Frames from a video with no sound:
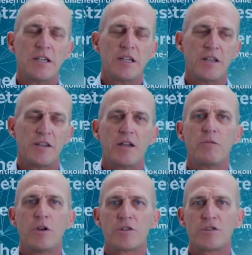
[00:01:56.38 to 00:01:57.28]
And then
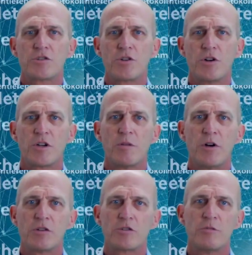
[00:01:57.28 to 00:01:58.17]
we also talk
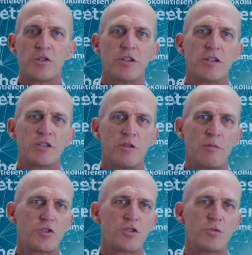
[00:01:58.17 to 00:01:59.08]
about commissioning and
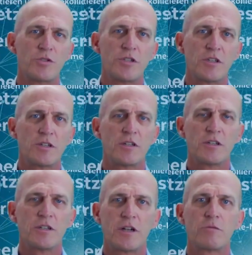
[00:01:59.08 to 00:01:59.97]
troubleshooting
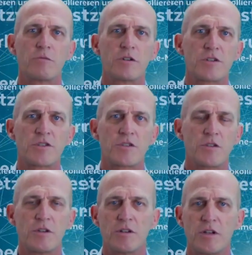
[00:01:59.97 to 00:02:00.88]
networks
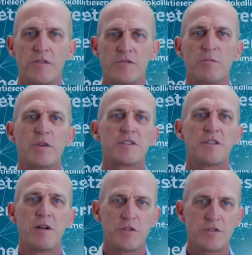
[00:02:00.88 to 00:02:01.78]
and have some
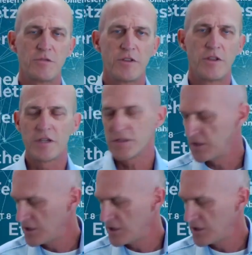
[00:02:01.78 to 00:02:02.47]
examples for that.